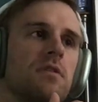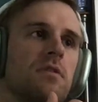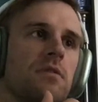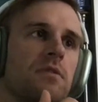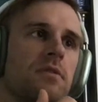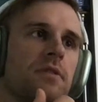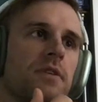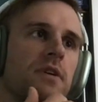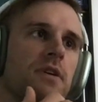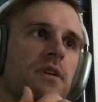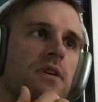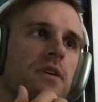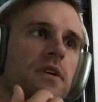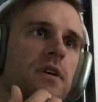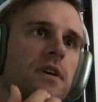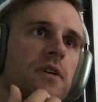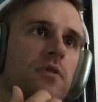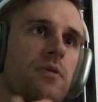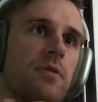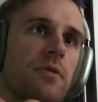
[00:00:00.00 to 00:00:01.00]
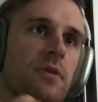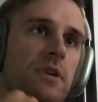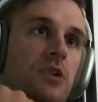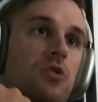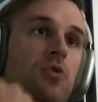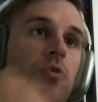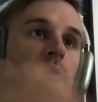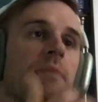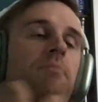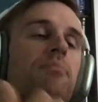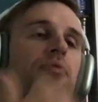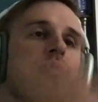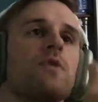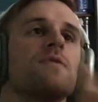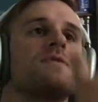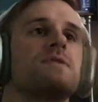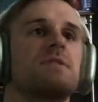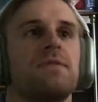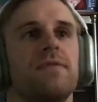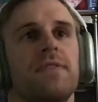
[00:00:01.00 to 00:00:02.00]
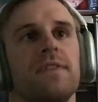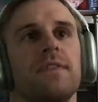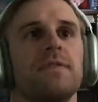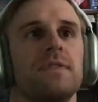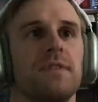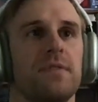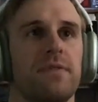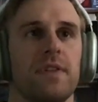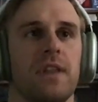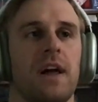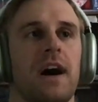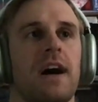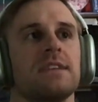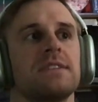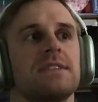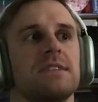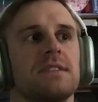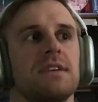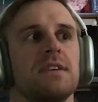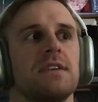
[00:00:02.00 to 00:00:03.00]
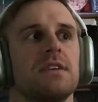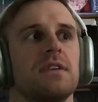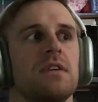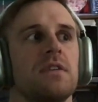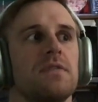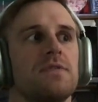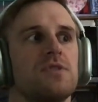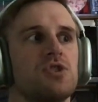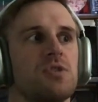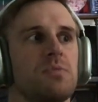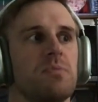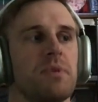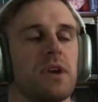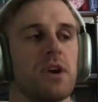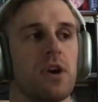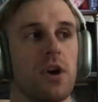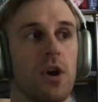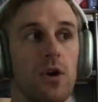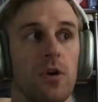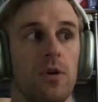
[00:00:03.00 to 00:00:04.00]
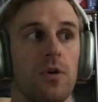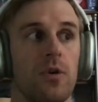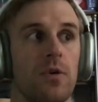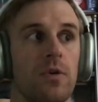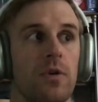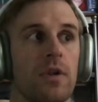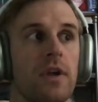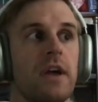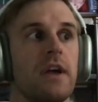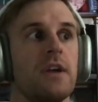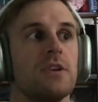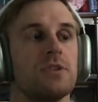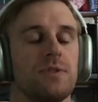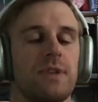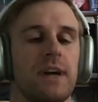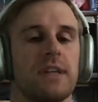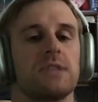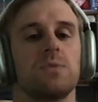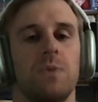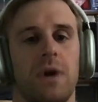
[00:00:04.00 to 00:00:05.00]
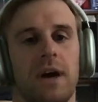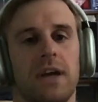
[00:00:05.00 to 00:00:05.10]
improves the velocity of shipping code. So that's why